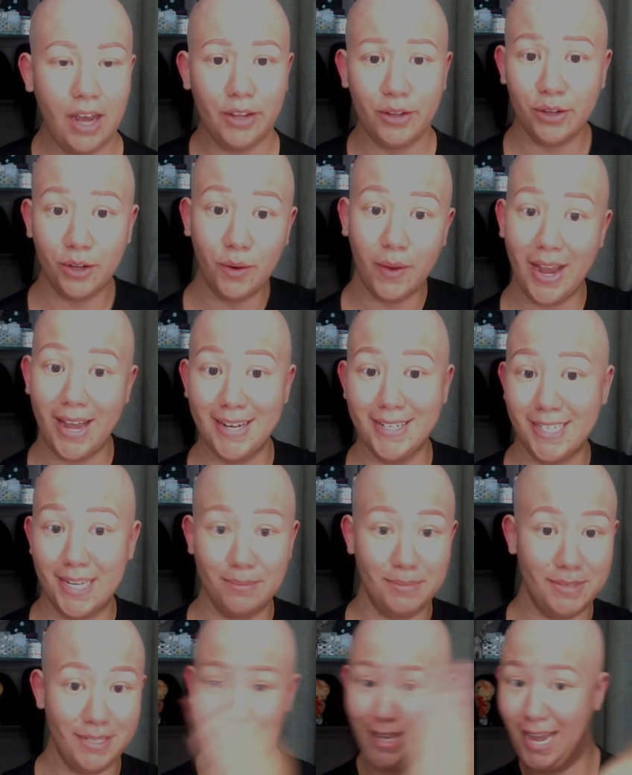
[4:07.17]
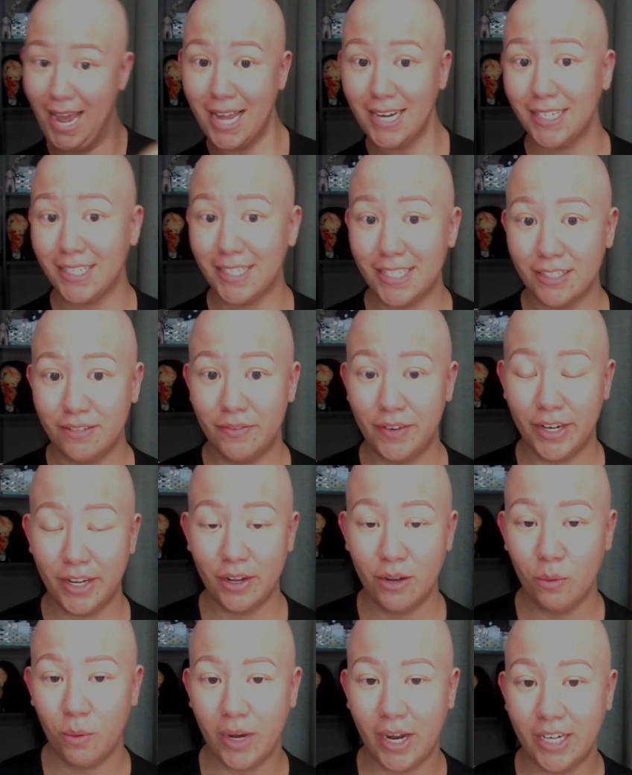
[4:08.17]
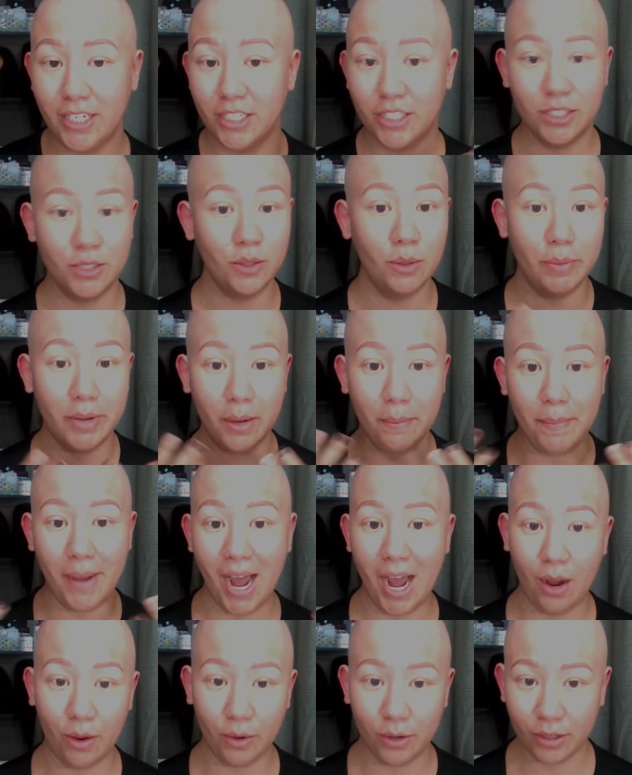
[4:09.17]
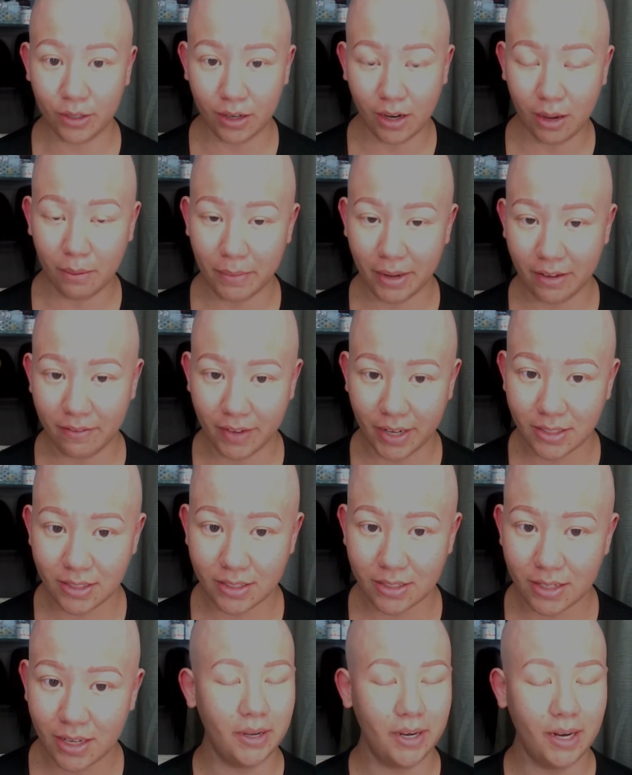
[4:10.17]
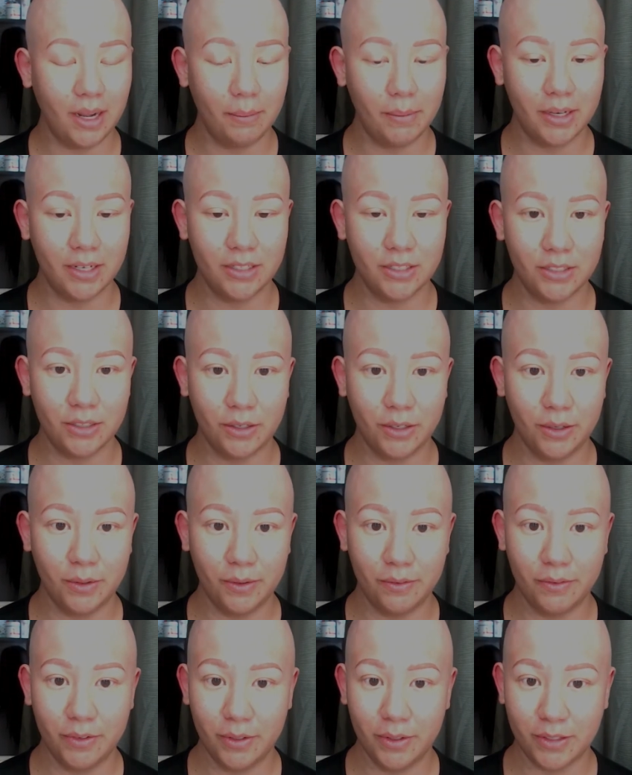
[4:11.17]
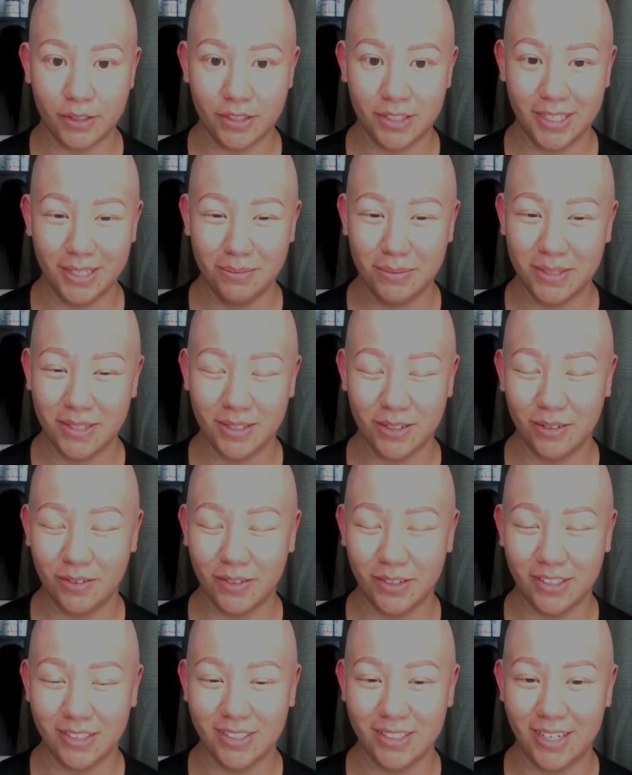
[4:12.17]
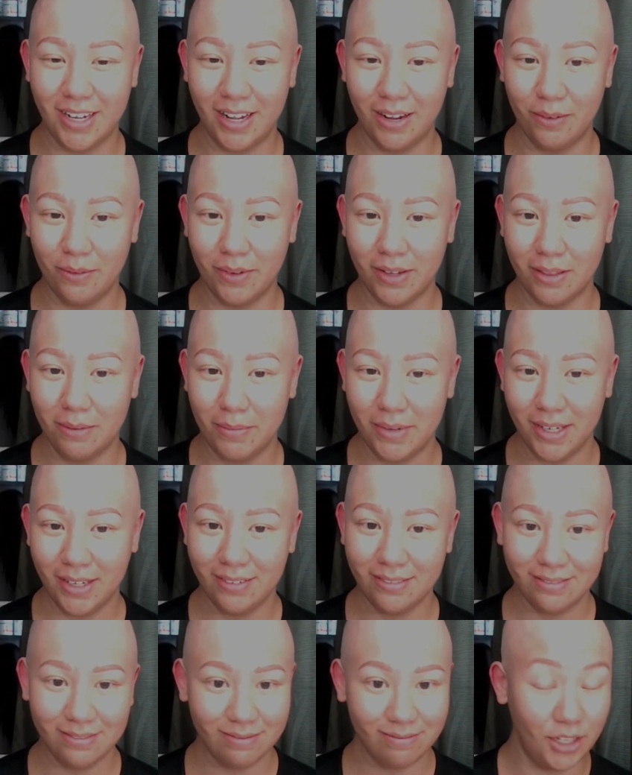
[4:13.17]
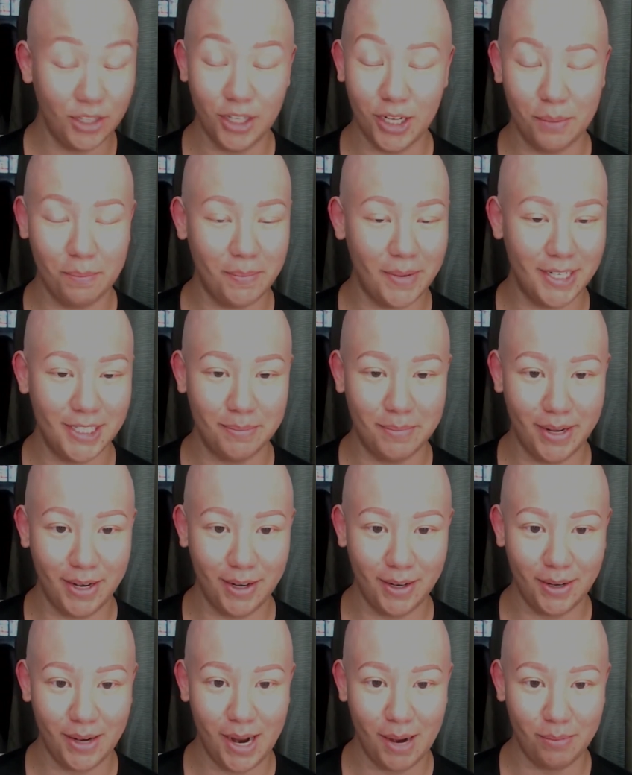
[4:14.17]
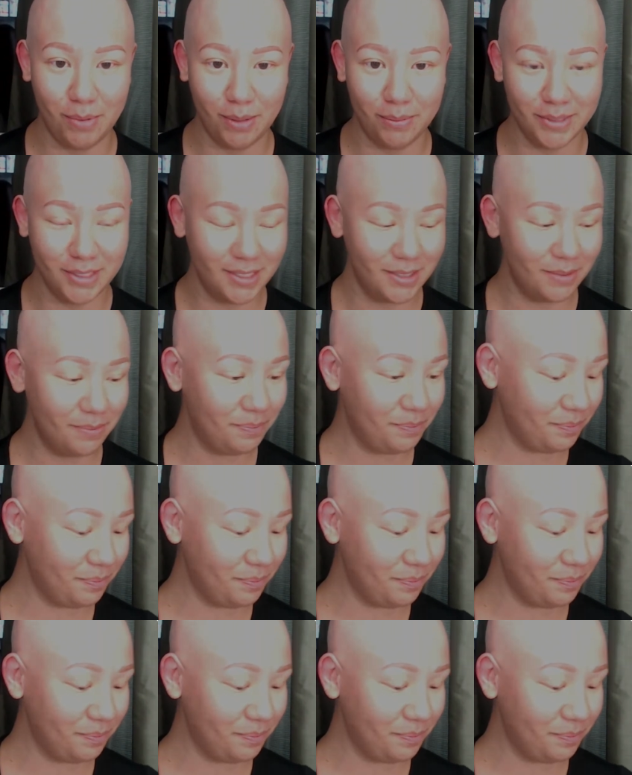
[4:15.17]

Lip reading: You can go ahead and skip to the end of this video when I just do a bit of powder on my face, but I'm going to show you a few extra steps, so if you're staying with me, they'll look much better, I promise.